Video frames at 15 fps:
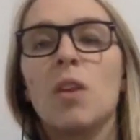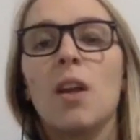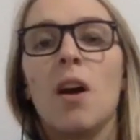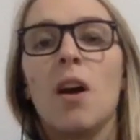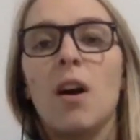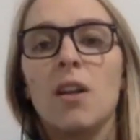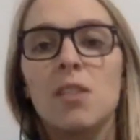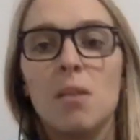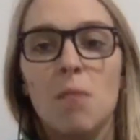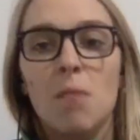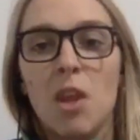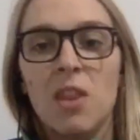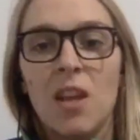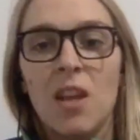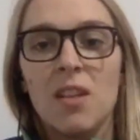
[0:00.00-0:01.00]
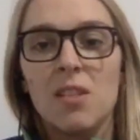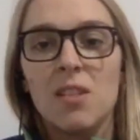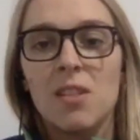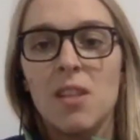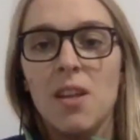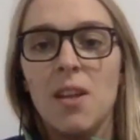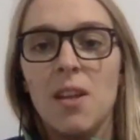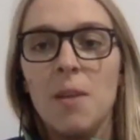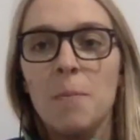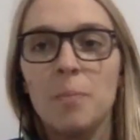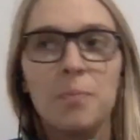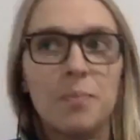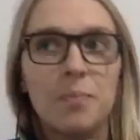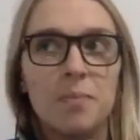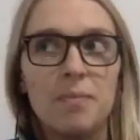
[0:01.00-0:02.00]
awesome that they see
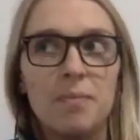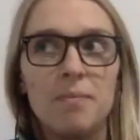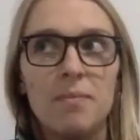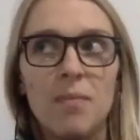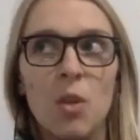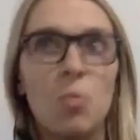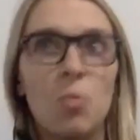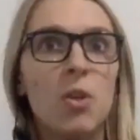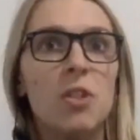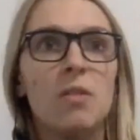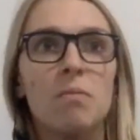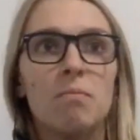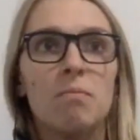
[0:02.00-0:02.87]
we